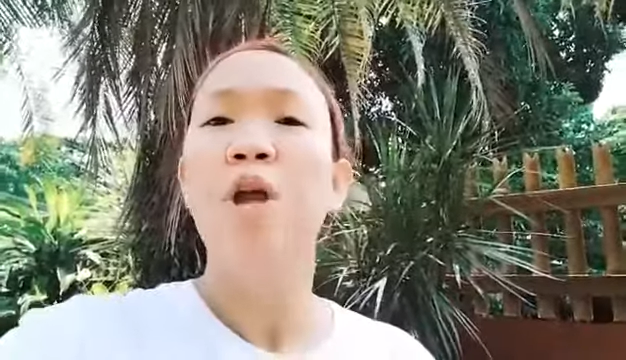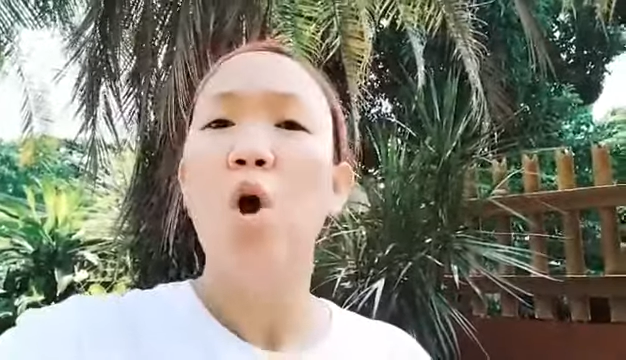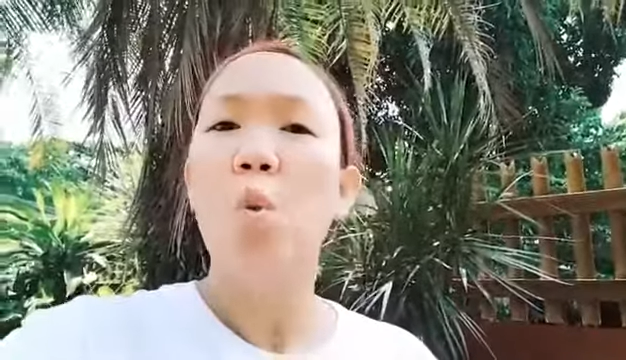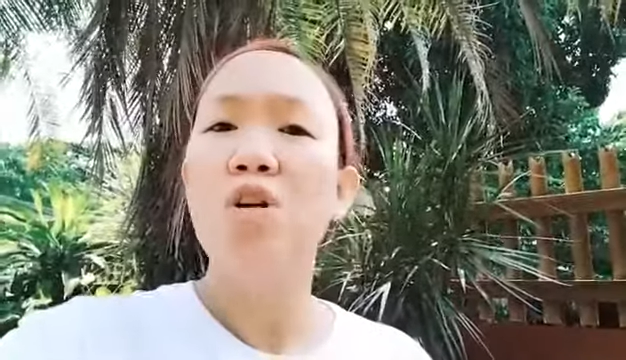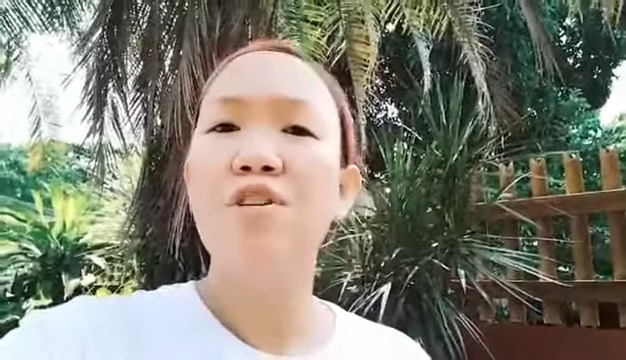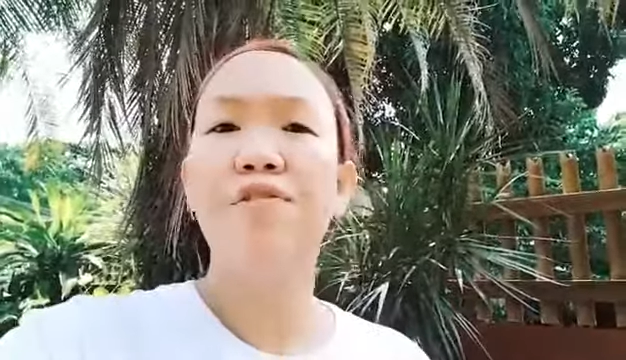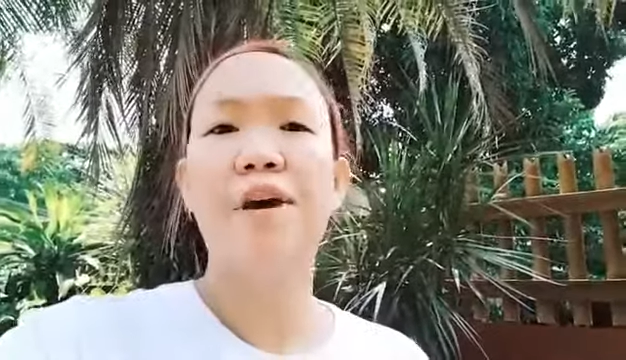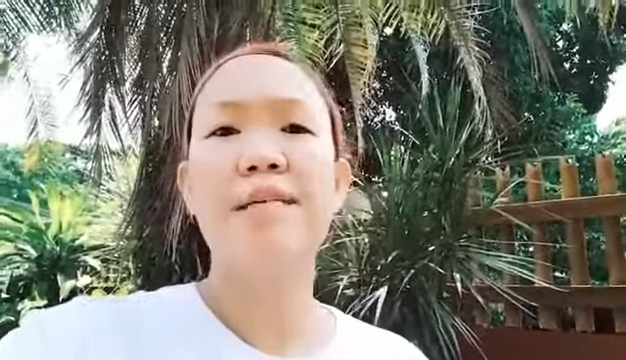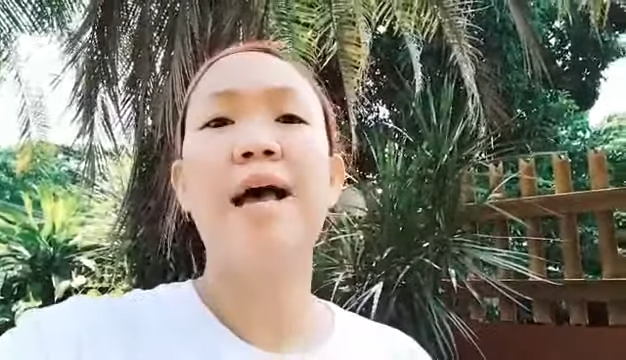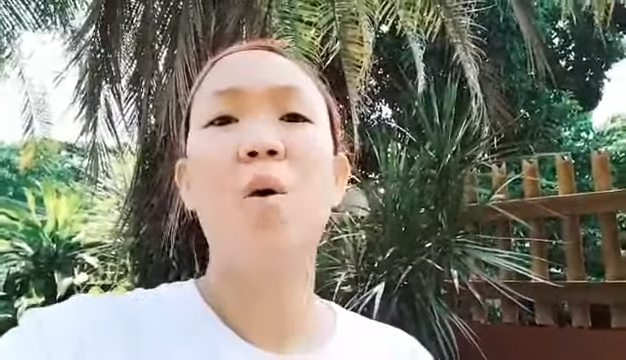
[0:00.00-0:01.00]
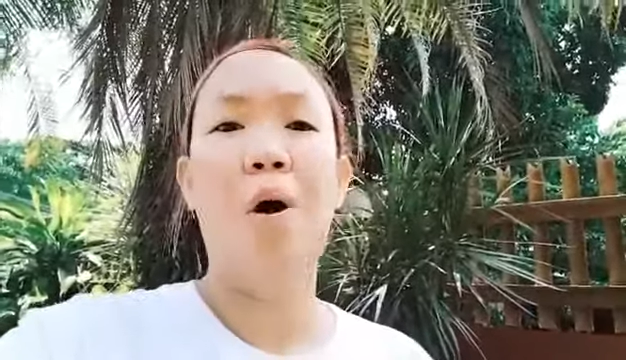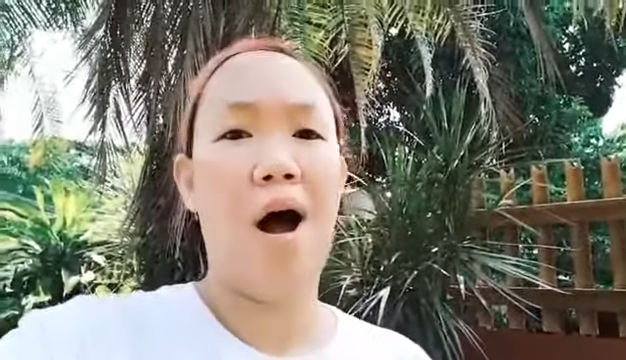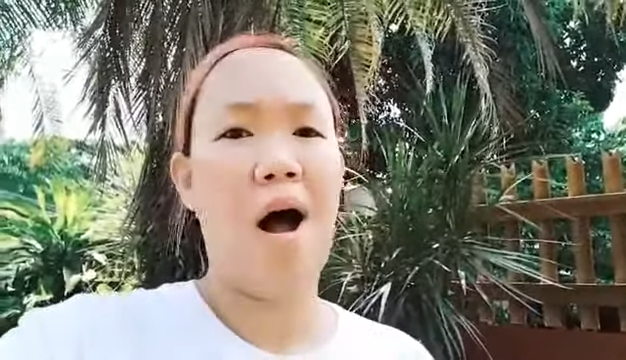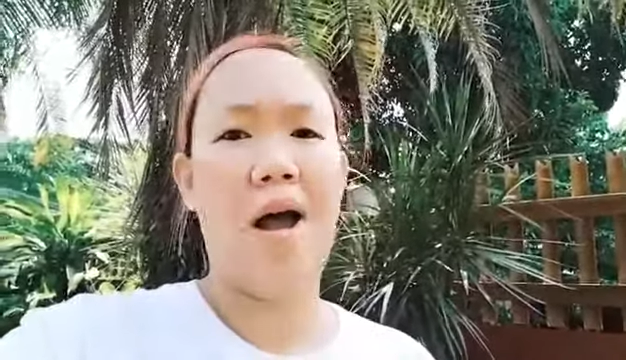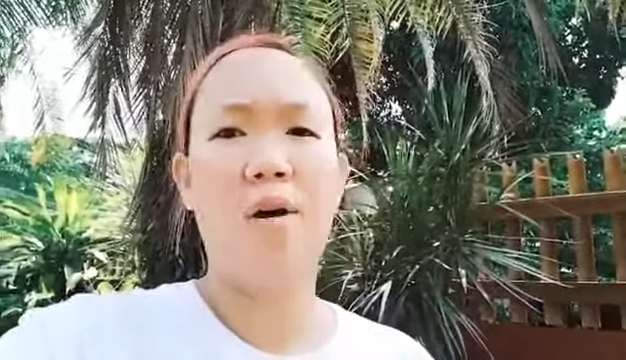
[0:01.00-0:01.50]
which affects how
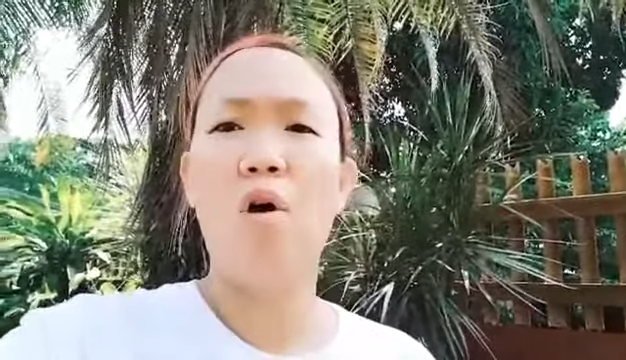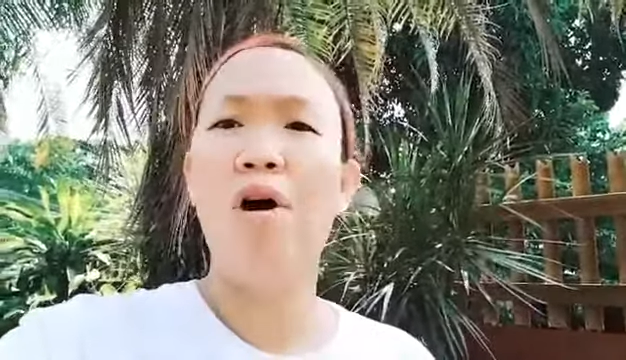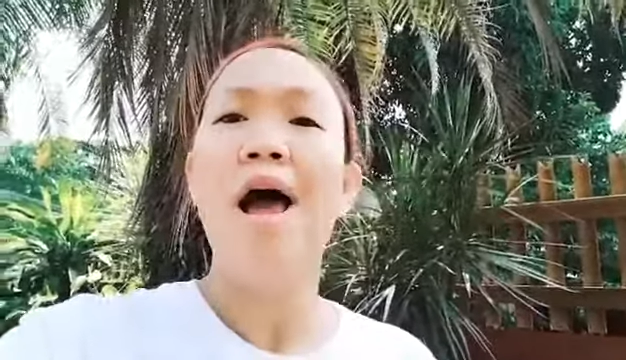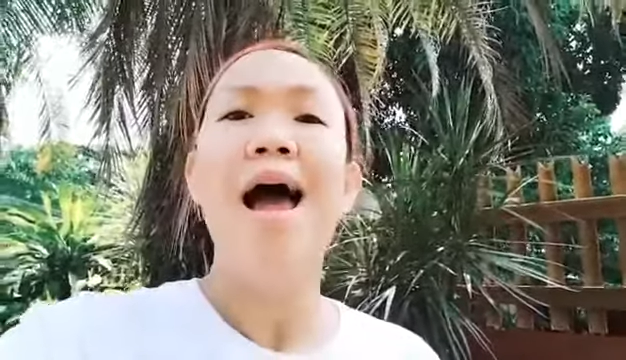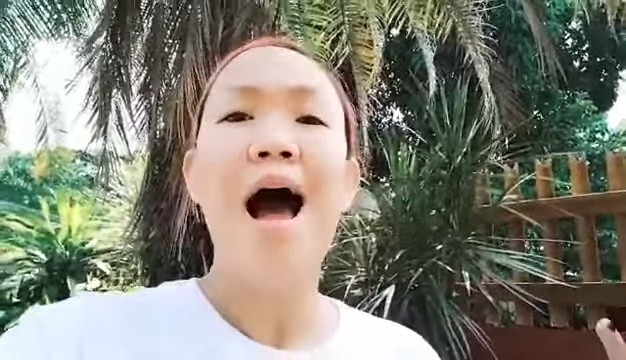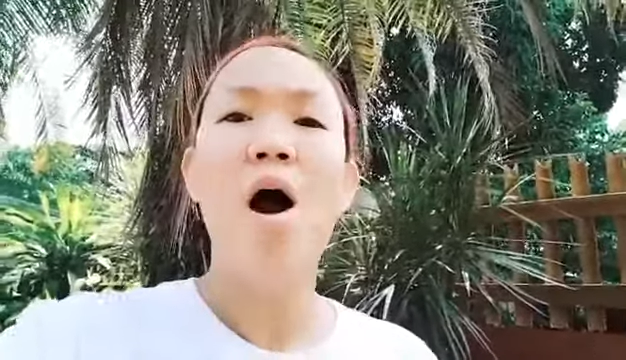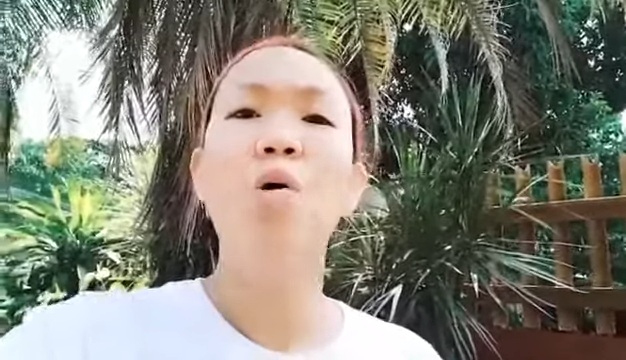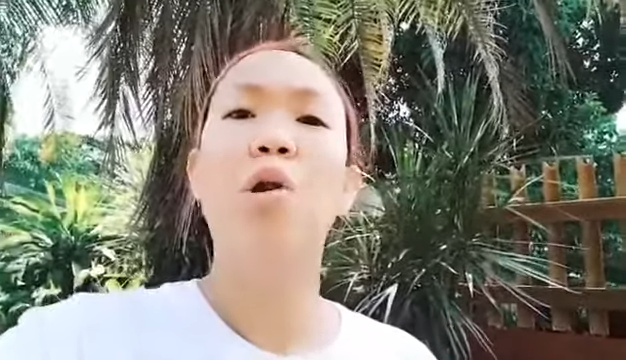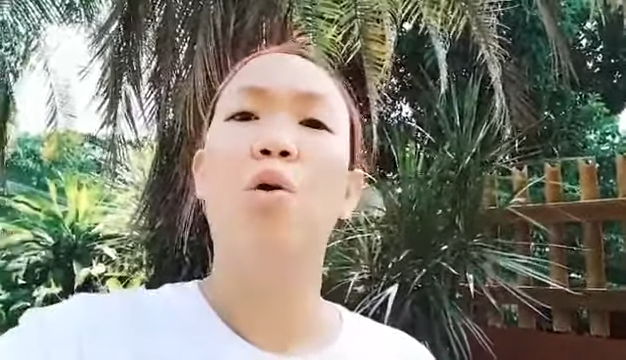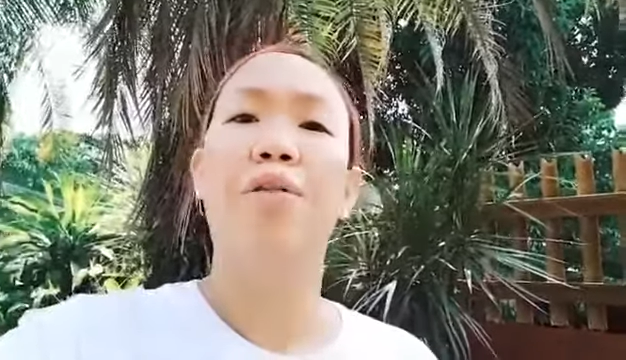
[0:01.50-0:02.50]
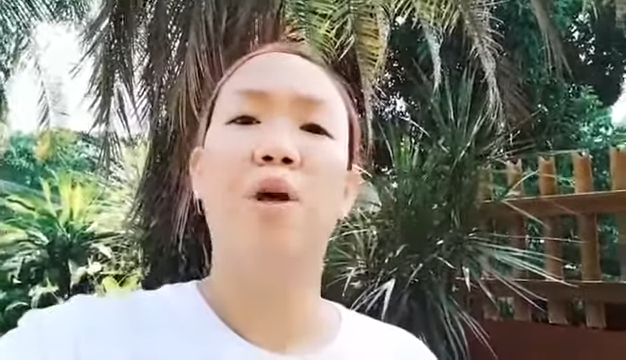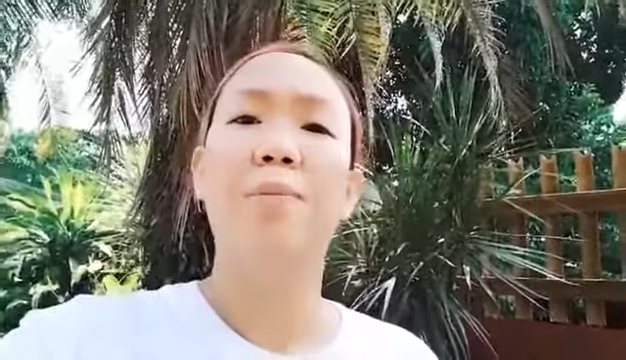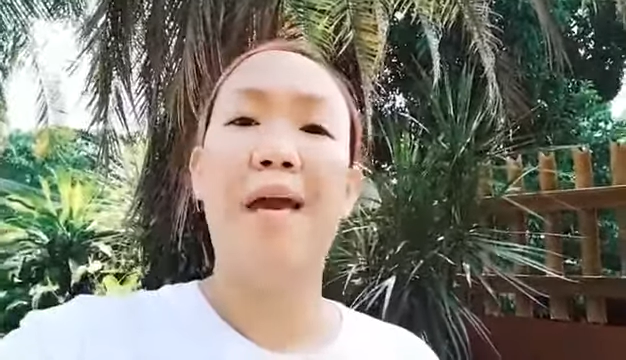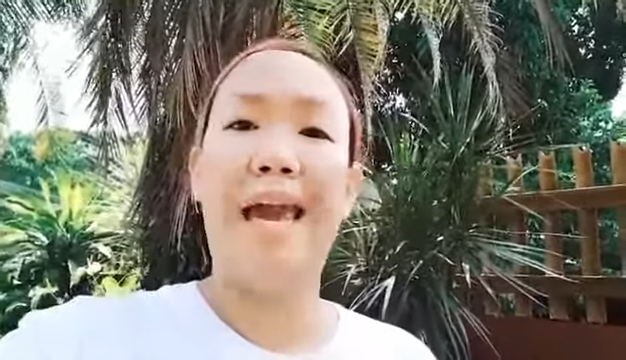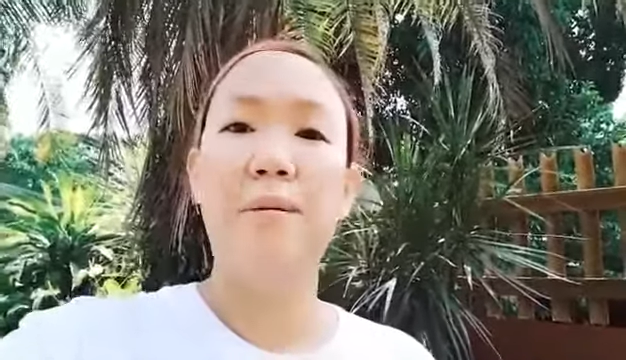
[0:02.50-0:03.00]
high or how low they'll be
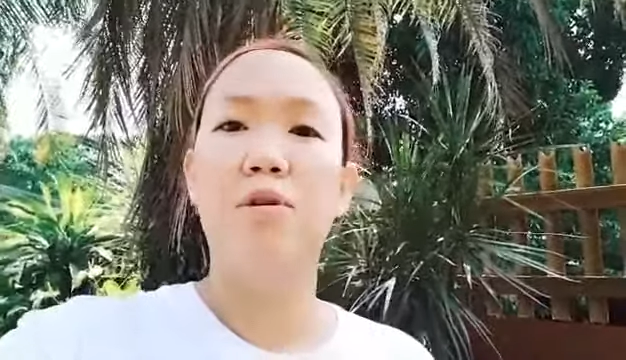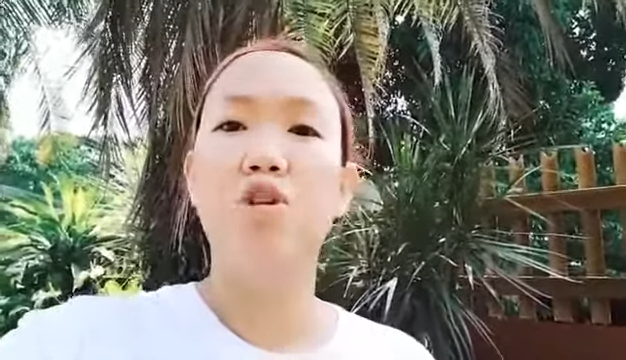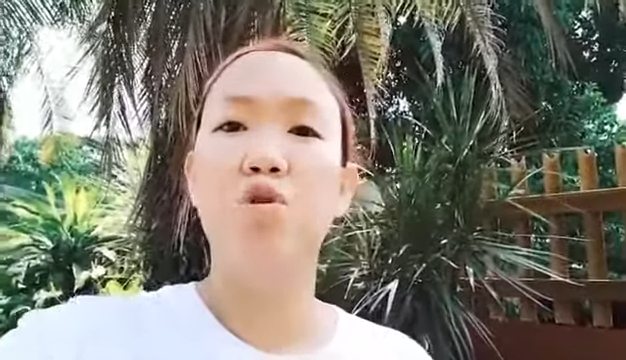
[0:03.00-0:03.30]
able to